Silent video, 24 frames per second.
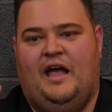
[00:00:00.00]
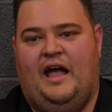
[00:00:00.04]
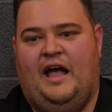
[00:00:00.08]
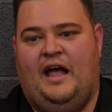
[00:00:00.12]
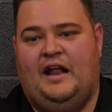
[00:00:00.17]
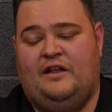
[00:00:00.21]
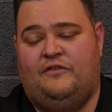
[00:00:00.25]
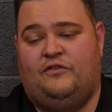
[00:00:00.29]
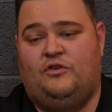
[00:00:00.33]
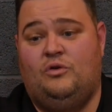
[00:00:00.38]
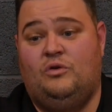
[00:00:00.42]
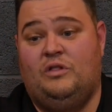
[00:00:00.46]

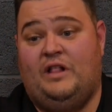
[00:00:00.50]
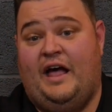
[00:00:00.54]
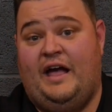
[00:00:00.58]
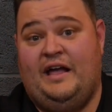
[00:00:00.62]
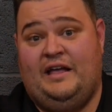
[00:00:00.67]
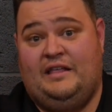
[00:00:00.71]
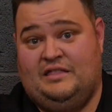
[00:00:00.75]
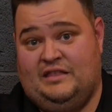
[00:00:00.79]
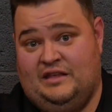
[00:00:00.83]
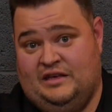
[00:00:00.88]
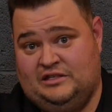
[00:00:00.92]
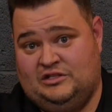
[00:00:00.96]
And if you
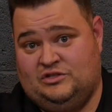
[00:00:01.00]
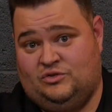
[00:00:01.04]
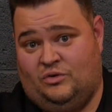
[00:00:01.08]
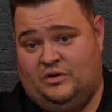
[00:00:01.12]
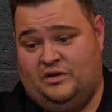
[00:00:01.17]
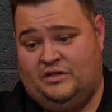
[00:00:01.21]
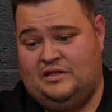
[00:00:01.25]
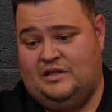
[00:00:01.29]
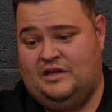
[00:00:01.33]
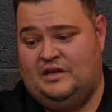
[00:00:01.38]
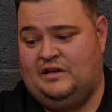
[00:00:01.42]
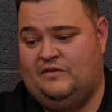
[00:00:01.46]
like this sort
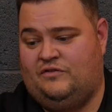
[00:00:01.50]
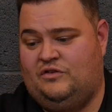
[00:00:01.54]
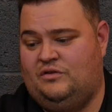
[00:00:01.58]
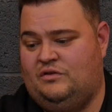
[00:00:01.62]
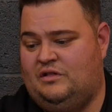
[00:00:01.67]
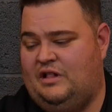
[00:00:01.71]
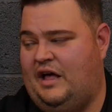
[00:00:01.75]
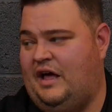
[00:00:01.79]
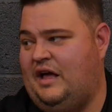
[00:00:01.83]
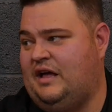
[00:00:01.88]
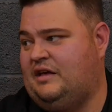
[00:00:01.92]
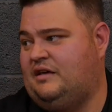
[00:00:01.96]
of thing, if you
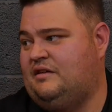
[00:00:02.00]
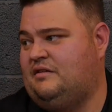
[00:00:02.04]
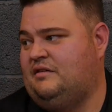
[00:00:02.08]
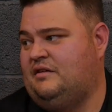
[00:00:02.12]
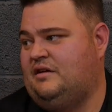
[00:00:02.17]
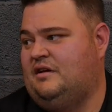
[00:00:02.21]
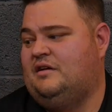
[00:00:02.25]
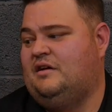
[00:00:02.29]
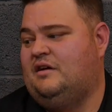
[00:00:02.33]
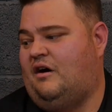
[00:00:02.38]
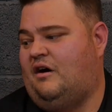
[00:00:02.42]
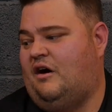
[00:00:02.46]
like
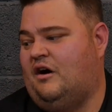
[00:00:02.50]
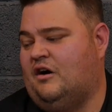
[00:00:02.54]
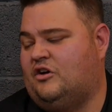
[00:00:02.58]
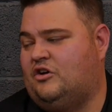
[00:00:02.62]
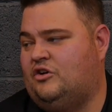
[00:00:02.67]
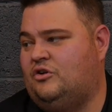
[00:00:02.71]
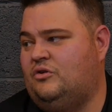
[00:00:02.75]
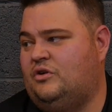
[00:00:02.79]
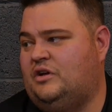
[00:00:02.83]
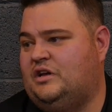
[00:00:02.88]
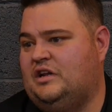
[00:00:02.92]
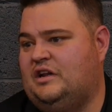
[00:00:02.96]
our
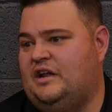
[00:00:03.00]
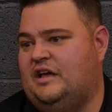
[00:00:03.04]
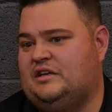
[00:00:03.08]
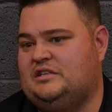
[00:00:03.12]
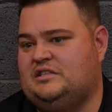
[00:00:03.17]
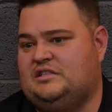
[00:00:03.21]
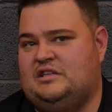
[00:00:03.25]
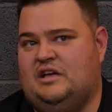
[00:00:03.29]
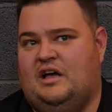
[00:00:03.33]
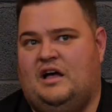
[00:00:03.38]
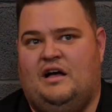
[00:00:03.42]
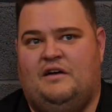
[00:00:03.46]
Coog Connect
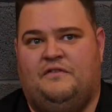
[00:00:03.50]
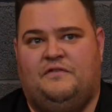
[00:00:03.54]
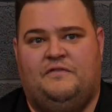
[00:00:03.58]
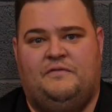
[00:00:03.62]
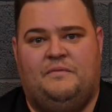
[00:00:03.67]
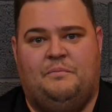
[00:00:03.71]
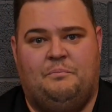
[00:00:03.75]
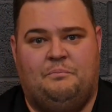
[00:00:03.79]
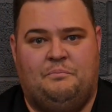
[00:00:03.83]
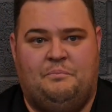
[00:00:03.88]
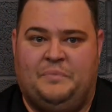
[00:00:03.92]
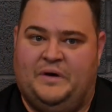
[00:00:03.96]

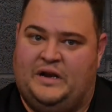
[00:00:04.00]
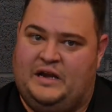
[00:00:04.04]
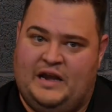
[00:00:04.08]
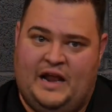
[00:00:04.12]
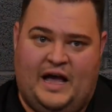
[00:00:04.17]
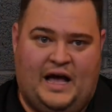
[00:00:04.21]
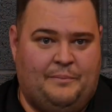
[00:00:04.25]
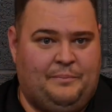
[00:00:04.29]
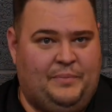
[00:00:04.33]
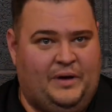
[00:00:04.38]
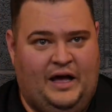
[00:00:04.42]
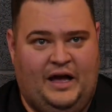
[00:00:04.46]
stuff, but
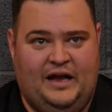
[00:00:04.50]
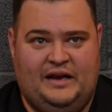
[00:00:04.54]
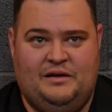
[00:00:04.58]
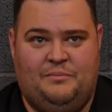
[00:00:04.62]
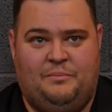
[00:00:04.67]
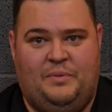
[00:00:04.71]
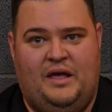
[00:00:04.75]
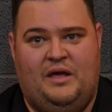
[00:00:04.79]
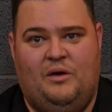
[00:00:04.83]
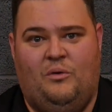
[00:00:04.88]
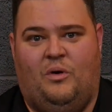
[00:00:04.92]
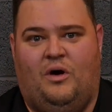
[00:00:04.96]
not behind a
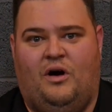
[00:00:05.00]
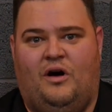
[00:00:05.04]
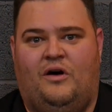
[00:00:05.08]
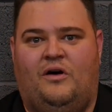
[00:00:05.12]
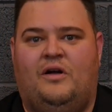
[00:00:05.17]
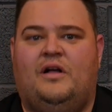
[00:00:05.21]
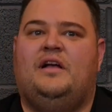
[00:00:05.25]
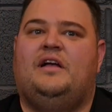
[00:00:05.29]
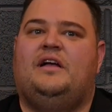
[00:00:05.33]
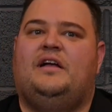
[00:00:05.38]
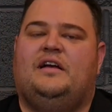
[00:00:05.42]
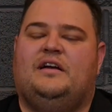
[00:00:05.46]

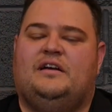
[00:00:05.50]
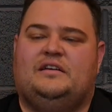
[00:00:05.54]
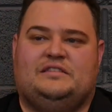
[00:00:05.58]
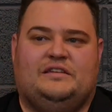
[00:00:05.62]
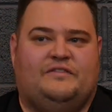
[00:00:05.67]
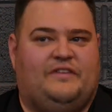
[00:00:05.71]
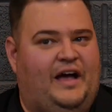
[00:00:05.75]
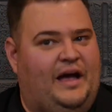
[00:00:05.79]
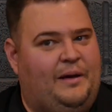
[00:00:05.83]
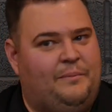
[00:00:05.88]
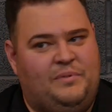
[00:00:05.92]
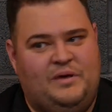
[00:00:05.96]
paywall, because
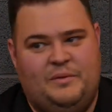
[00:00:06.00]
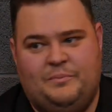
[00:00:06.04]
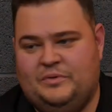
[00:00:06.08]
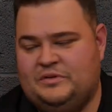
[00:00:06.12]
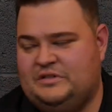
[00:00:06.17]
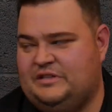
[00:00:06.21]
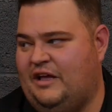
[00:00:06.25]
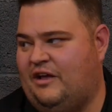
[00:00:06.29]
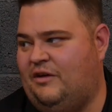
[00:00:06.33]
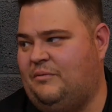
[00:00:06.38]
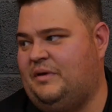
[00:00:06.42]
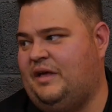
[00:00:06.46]
I've had people
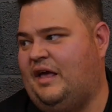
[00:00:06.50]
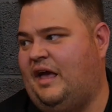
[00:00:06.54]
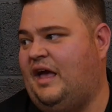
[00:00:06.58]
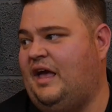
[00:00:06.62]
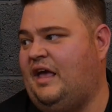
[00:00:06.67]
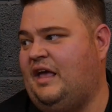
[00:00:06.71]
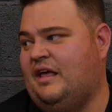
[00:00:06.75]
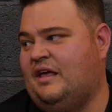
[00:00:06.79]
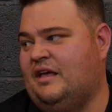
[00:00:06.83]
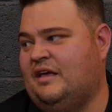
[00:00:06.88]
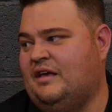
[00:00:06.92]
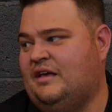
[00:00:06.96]
tell me,
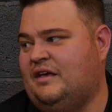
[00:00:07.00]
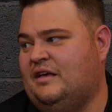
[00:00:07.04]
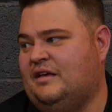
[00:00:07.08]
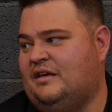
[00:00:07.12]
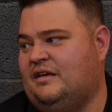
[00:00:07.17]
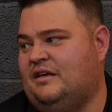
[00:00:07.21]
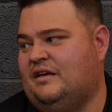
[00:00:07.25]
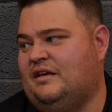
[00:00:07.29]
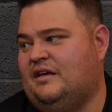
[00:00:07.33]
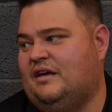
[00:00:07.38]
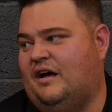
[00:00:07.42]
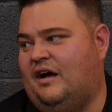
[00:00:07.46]
hey,
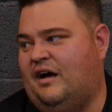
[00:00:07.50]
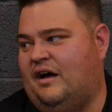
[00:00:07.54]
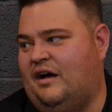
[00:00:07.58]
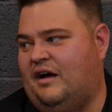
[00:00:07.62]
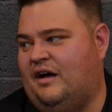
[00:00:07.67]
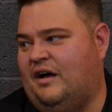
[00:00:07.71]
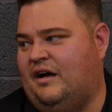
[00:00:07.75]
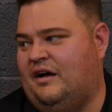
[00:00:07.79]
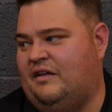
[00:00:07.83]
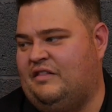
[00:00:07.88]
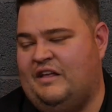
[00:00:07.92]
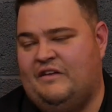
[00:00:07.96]

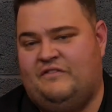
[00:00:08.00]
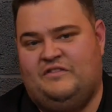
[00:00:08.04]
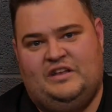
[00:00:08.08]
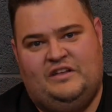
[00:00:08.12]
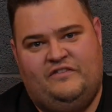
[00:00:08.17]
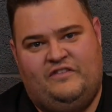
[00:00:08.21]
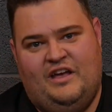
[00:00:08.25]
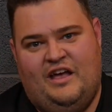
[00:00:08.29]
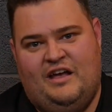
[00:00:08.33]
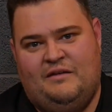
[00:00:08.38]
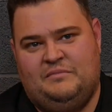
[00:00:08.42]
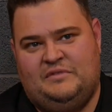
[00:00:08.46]
they've
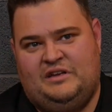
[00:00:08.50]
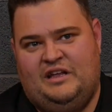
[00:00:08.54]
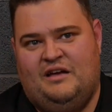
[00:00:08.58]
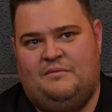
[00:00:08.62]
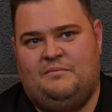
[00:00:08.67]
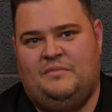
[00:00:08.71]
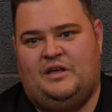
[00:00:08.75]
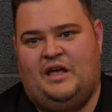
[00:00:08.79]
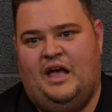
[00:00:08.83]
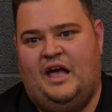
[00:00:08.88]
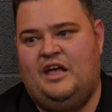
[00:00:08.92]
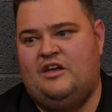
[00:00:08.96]
DM'd
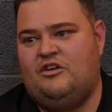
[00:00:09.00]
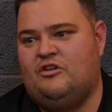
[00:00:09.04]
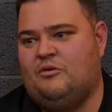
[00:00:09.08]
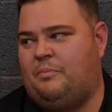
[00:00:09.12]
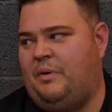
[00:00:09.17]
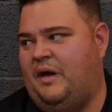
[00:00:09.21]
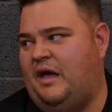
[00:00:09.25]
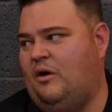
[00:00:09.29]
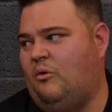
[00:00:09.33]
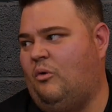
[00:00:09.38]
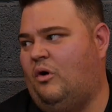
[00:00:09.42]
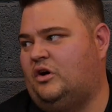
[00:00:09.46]
me, hey, your
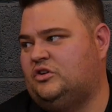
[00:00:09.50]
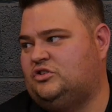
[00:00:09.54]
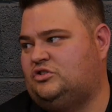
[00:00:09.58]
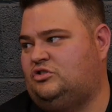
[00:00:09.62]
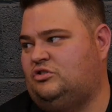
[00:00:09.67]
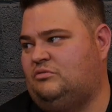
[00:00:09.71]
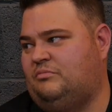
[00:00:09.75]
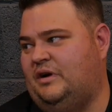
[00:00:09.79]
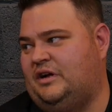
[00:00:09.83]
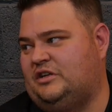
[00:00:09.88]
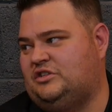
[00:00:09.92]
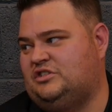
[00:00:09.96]
paywall's
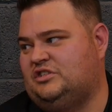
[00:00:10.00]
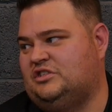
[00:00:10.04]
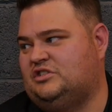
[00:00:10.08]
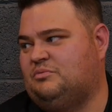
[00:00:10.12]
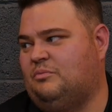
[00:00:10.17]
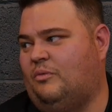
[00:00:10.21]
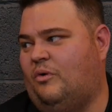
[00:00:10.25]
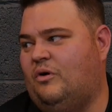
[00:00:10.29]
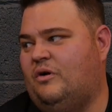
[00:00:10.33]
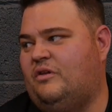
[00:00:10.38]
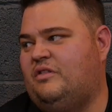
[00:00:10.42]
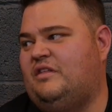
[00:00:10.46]
too much. It's
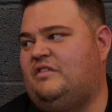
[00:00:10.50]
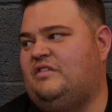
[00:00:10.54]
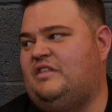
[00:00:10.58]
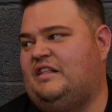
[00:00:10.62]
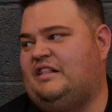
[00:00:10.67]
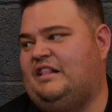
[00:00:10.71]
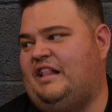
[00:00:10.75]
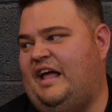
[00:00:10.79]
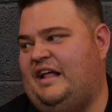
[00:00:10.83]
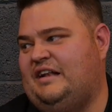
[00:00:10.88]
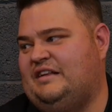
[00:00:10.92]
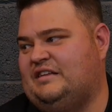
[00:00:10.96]
more than the
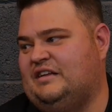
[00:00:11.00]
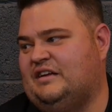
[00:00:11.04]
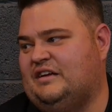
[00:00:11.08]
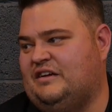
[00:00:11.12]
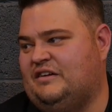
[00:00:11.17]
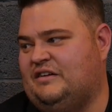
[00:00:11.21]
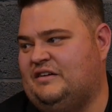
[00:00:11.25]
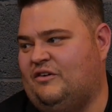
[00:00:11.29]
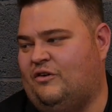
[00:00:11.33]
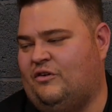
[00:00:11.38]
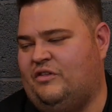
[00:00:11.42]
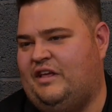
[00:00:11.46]

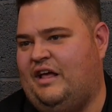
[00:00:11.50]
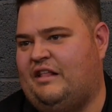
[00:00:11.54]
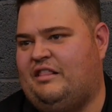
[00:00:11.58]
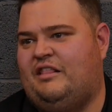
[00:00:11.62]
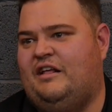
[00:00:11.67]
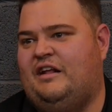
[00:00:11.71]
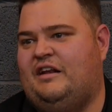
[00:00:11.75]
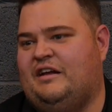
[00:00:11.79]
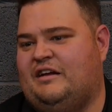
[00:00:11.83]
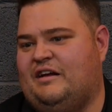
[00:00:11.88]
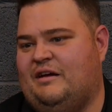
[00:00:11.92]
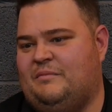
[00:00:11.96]
Atlantic, or the
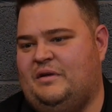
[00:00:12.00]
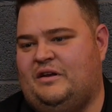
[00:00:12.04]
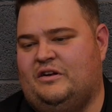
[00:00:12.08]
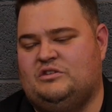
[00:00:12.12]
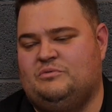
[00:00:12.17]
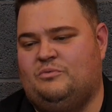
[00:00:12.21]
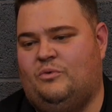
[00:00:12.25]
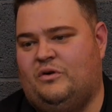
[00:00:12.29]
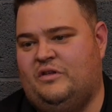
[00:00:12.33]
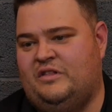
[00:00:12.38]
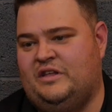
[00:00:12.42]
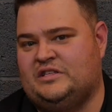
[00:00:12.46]
Athletic, I mean,
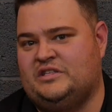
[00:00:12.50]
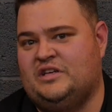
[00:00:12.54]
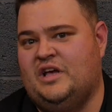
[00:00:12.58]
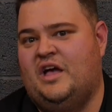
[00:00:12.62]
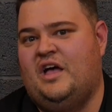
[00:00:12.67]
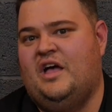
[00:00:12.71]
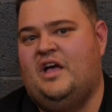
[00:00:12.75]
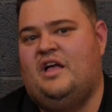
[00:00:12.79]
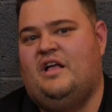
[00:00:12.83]
it's more than this.